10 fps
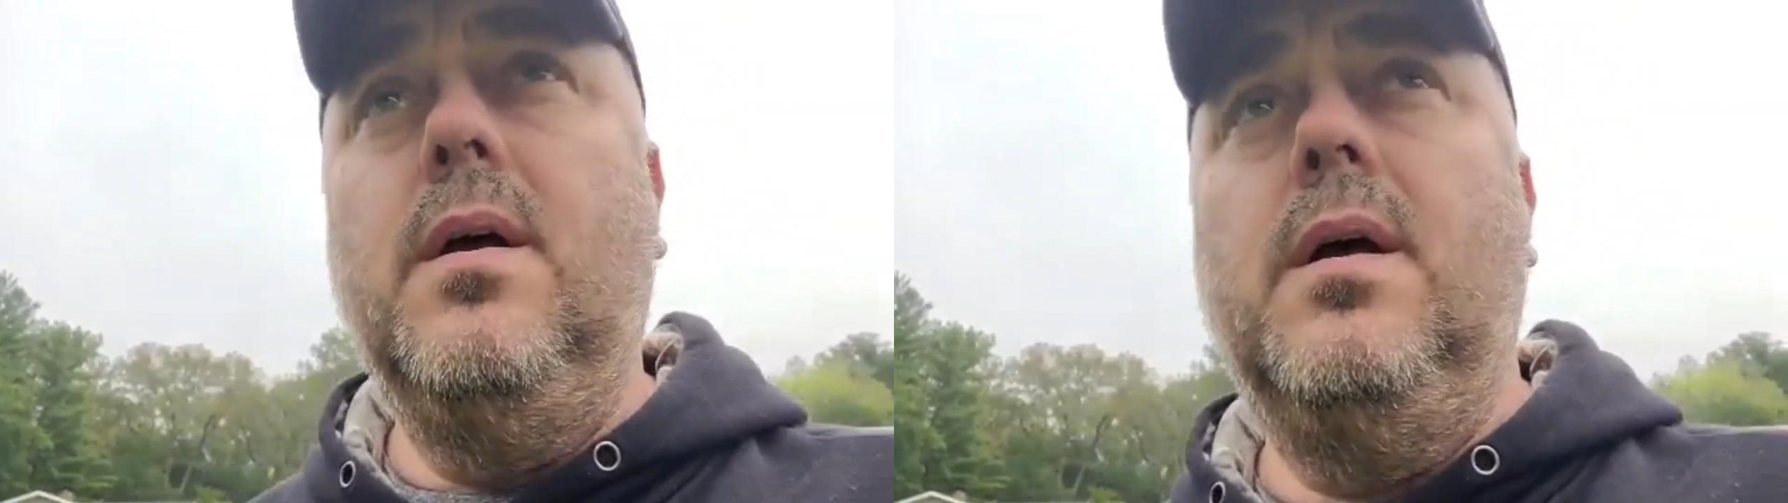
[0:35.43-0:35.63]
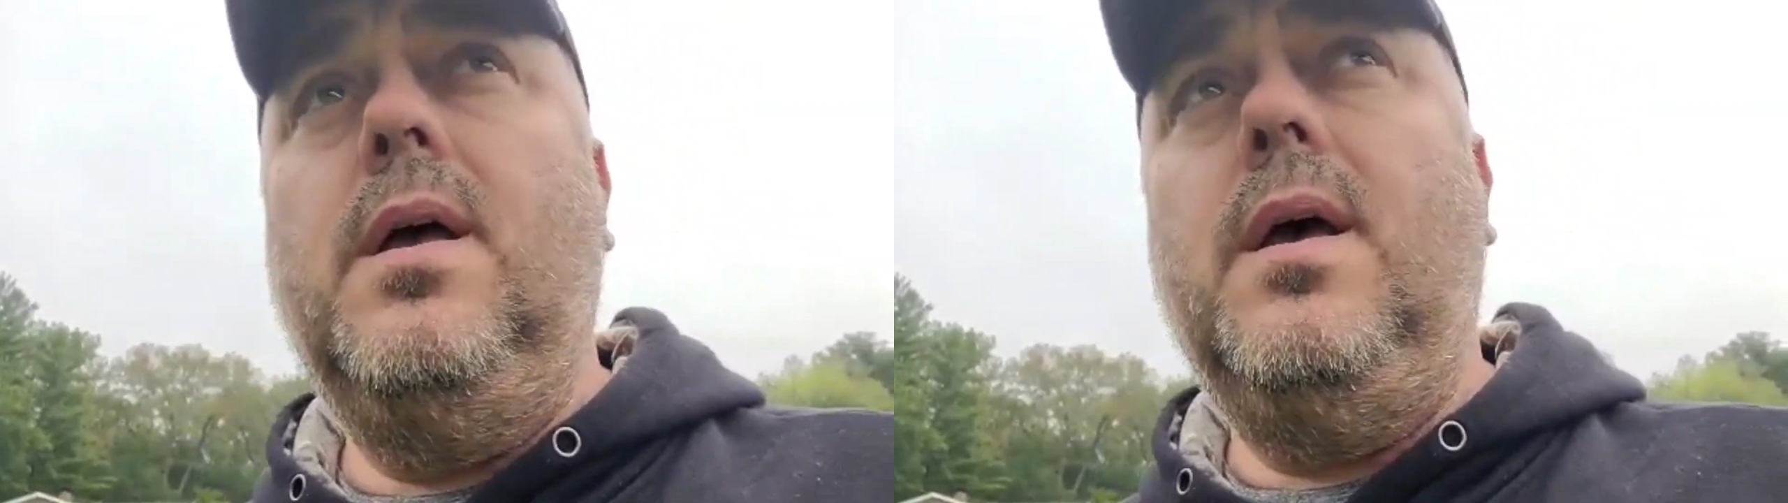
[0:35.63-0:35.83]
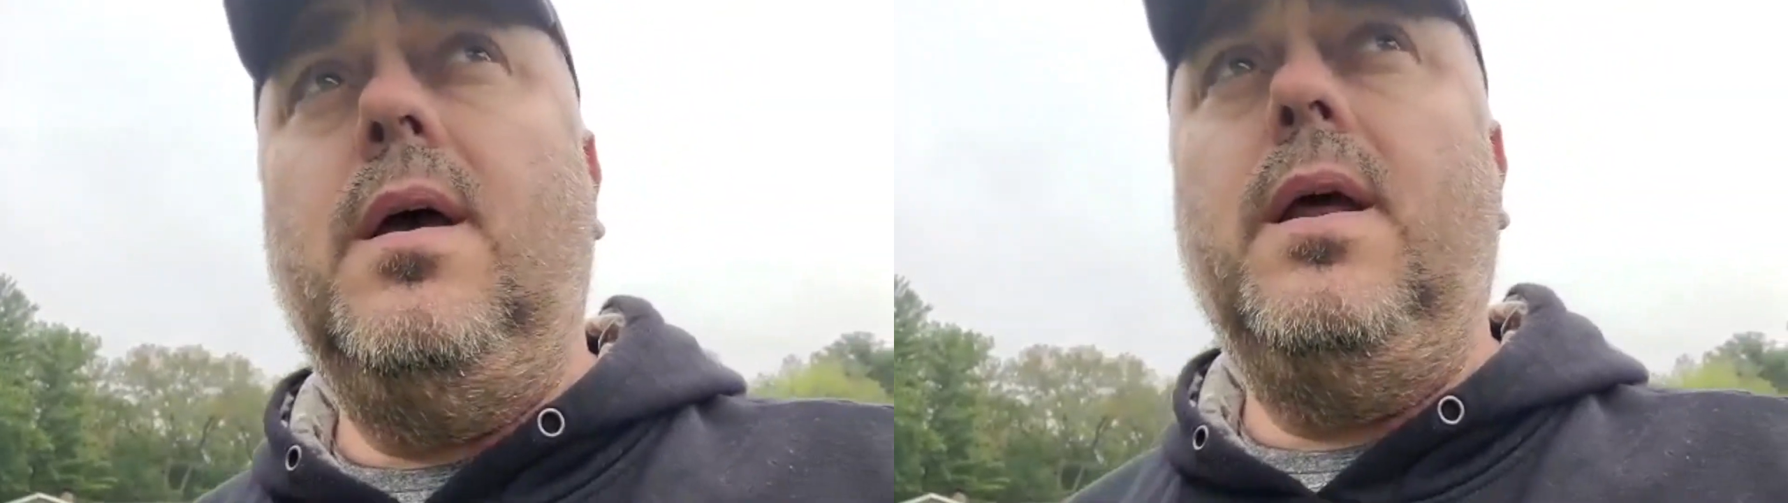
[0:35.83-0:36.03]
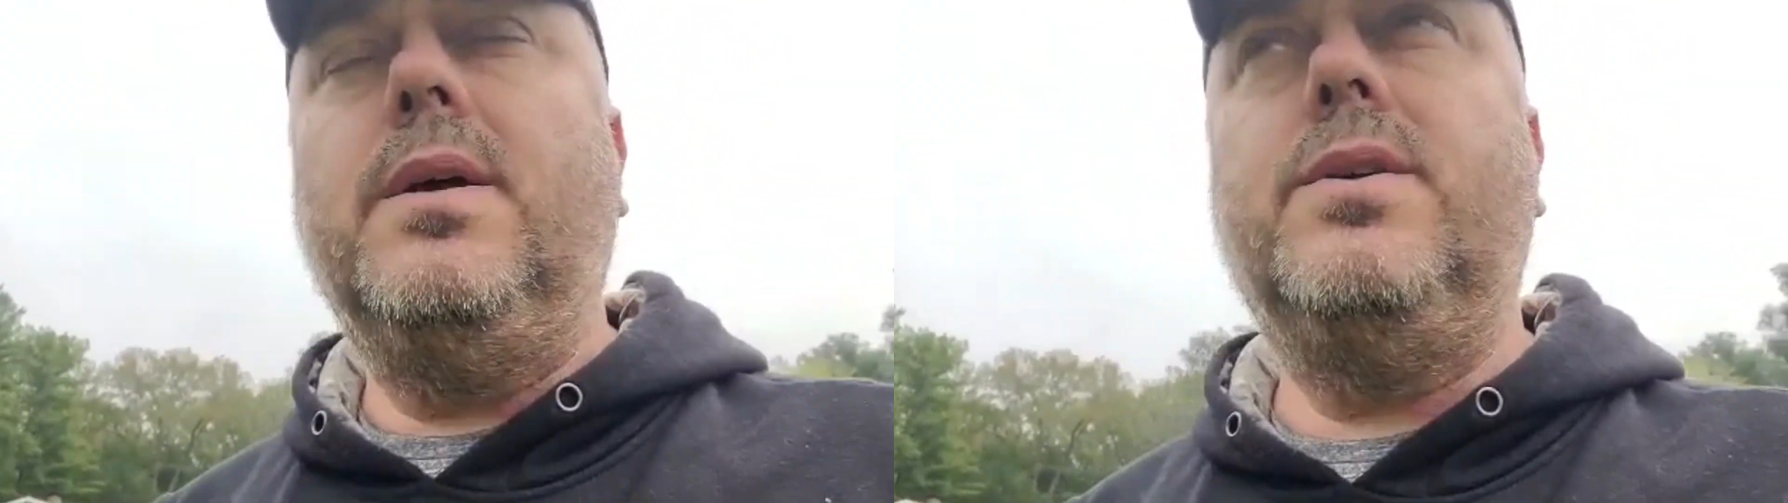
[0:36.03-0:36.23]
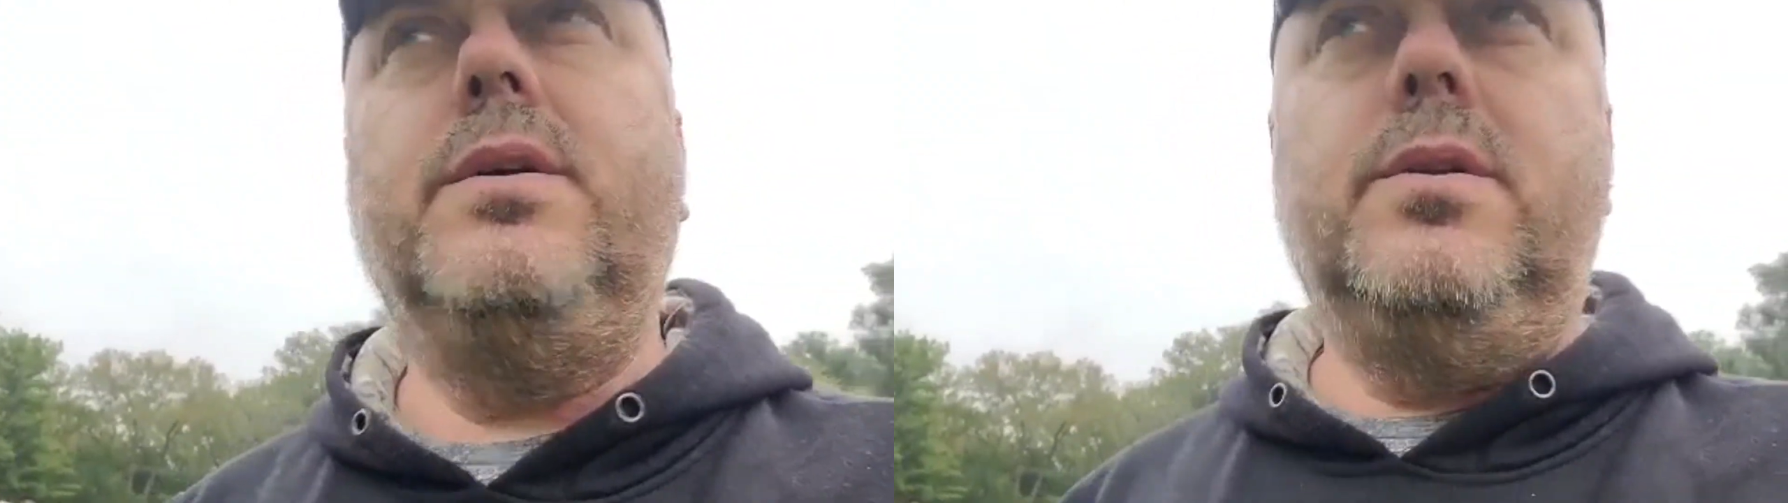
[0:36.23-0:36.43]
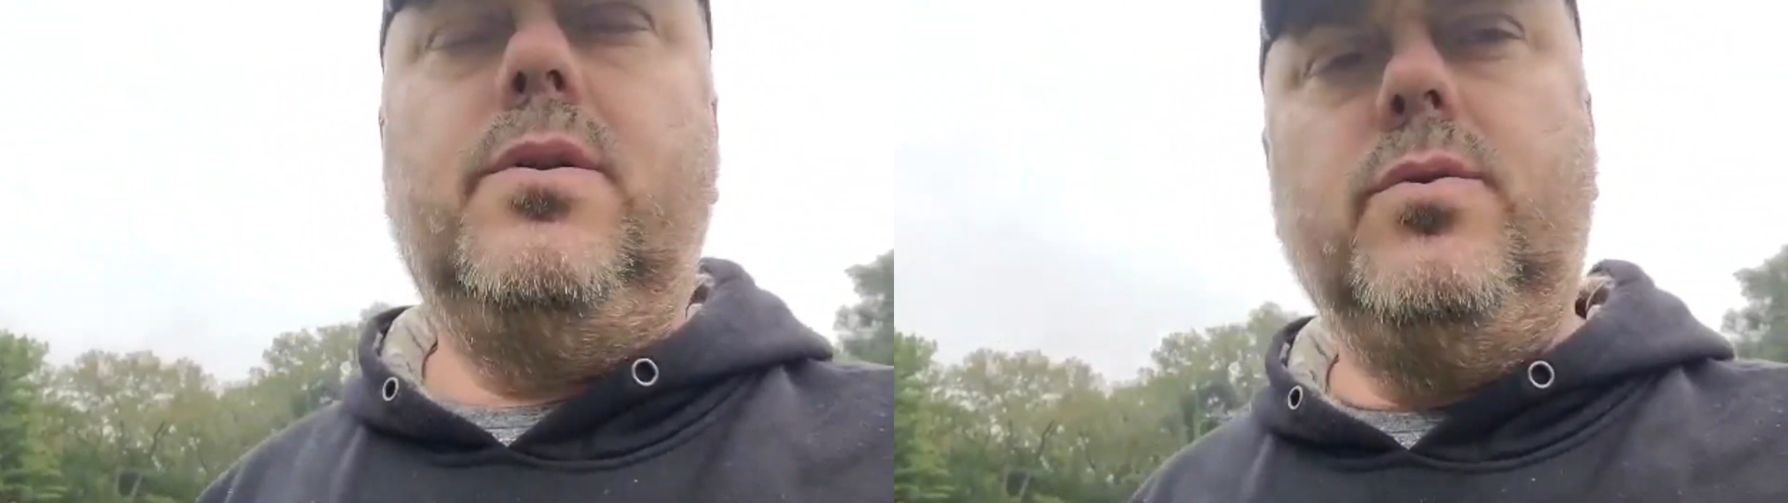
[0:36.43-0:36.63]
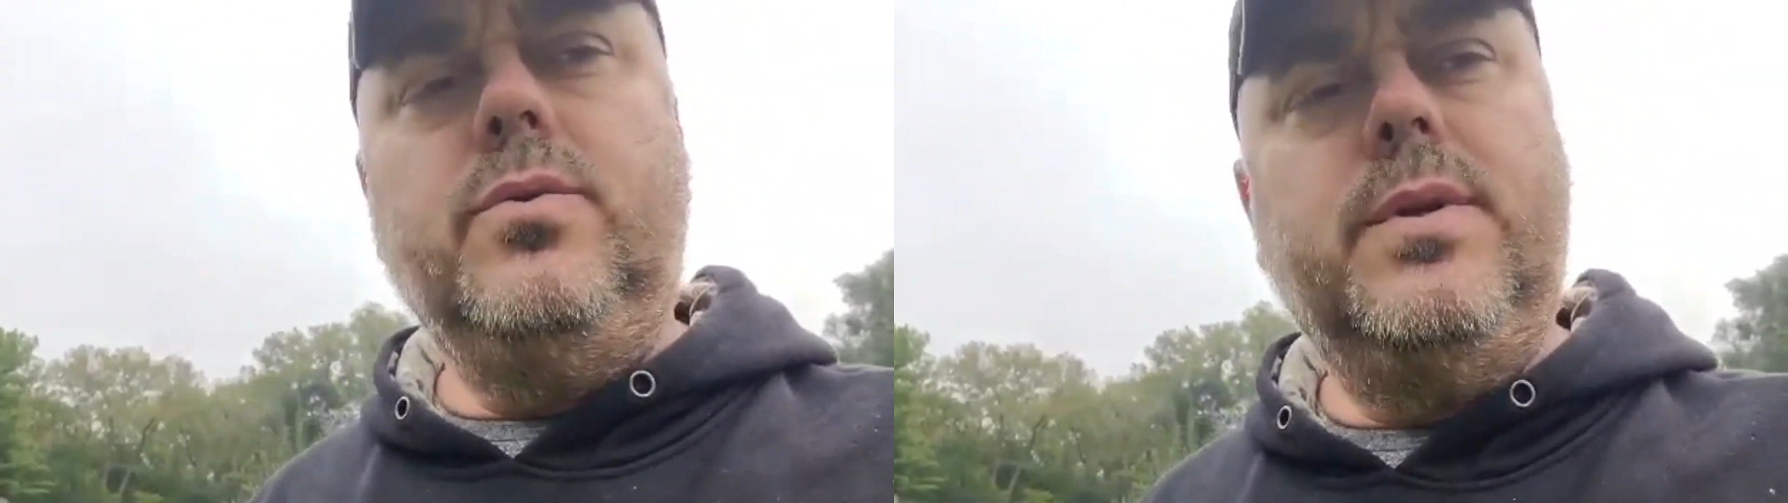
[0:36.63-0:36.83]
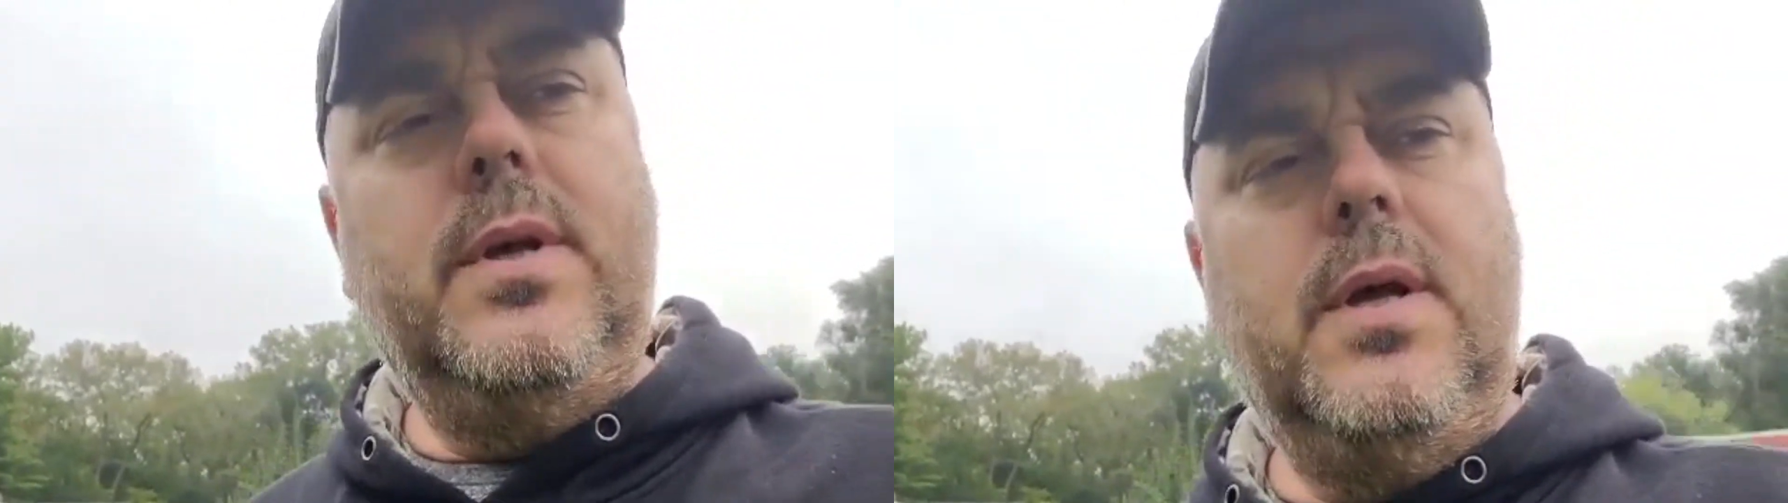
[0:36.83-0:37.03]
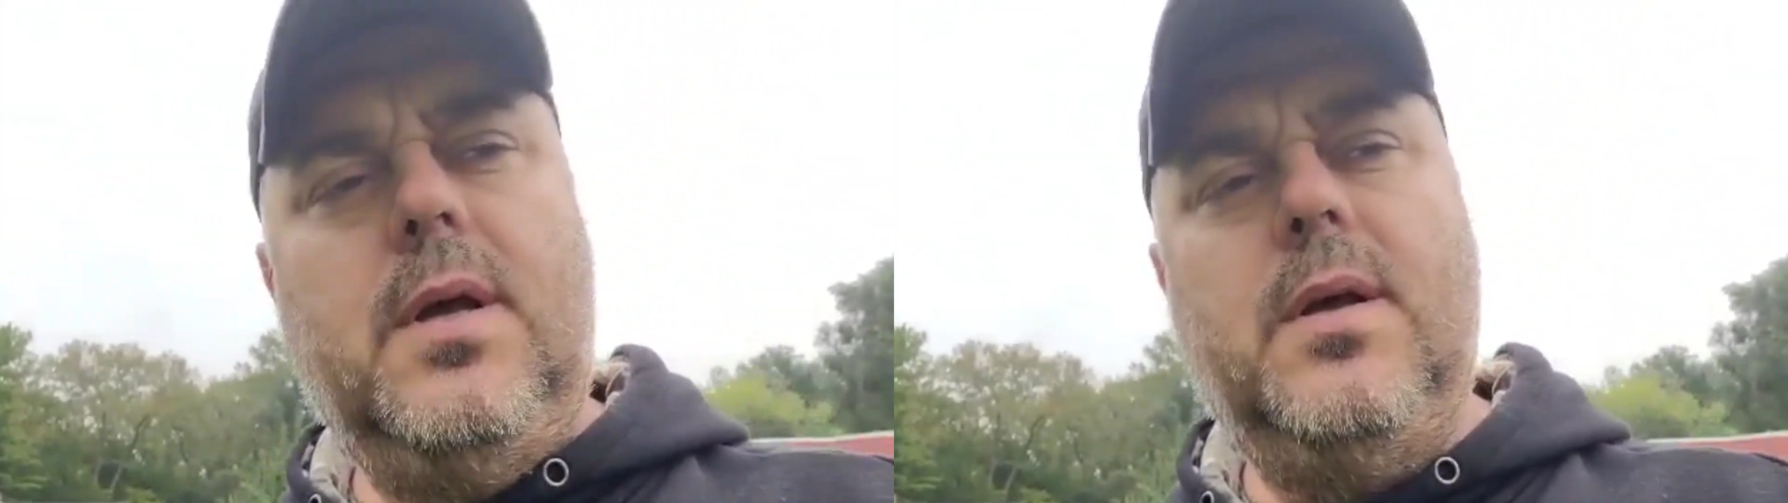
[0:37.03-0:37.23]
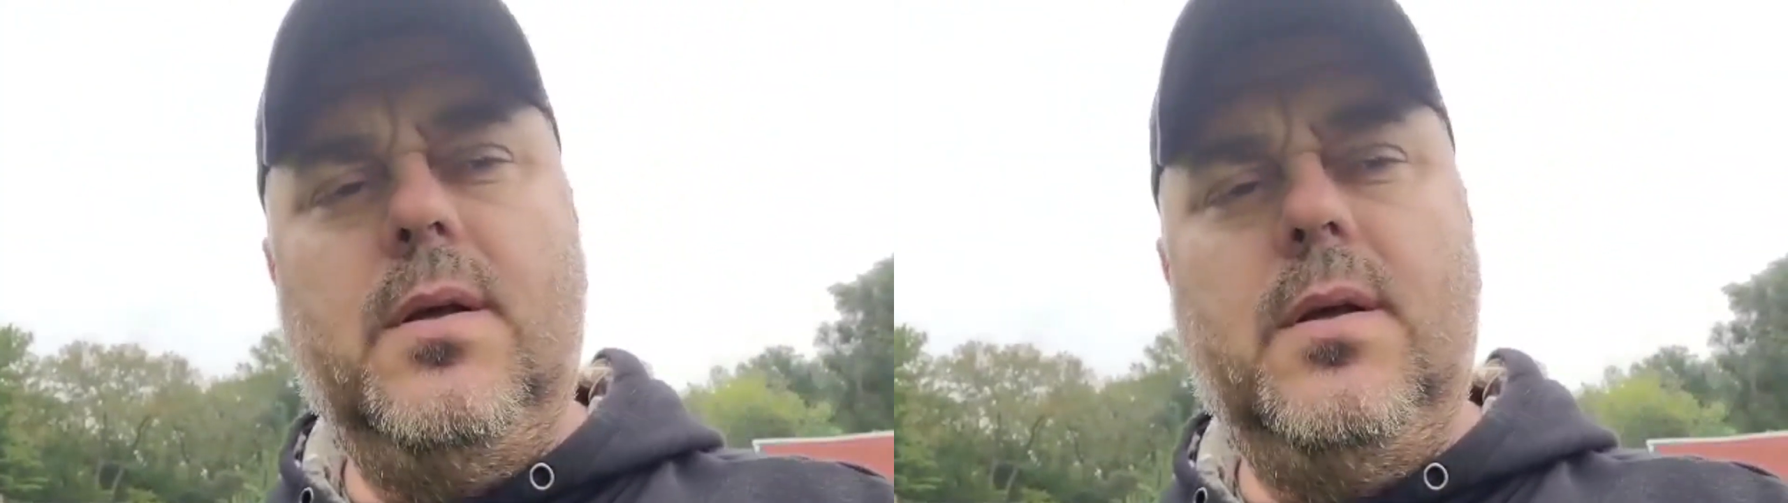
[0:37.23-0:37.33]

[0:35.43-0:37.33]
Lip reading: and actually Tuesday